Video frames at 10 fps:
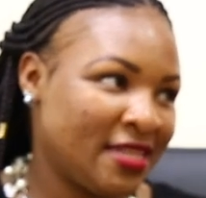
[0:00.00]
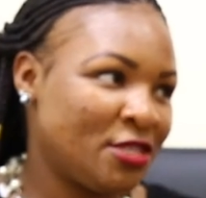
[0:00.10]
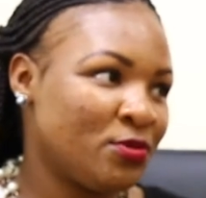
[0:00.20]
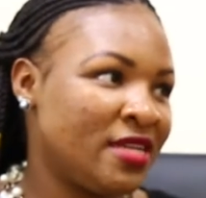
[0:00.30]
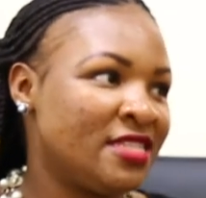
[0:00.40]

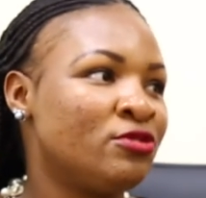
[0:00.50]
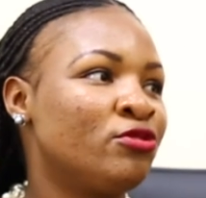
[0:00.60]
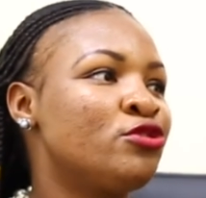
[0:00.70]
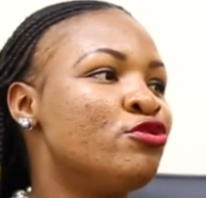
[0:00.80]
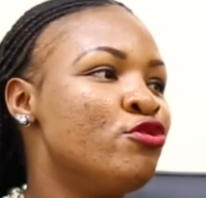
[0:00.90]
That's why it's
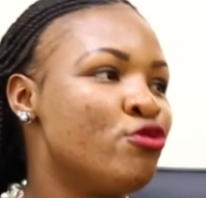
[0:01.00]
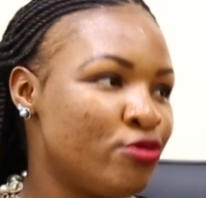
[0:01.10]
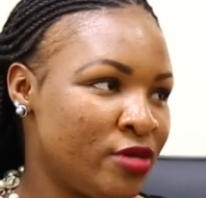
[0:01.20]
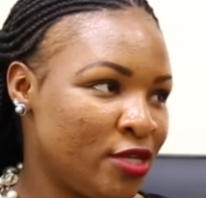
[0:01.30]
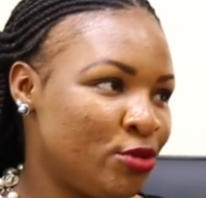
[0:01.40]
not
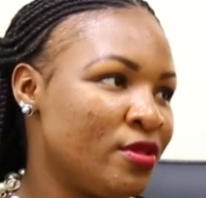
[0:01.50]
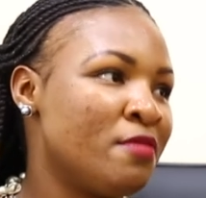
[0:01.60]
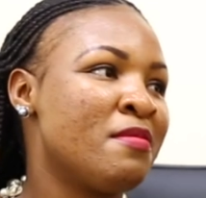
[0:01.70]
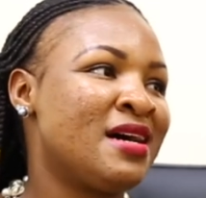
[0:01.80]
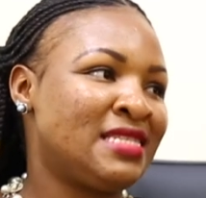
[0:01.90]
known to the
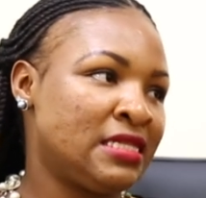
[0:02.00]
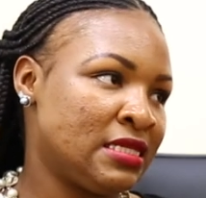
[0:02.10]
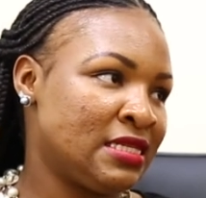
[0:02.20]
masses.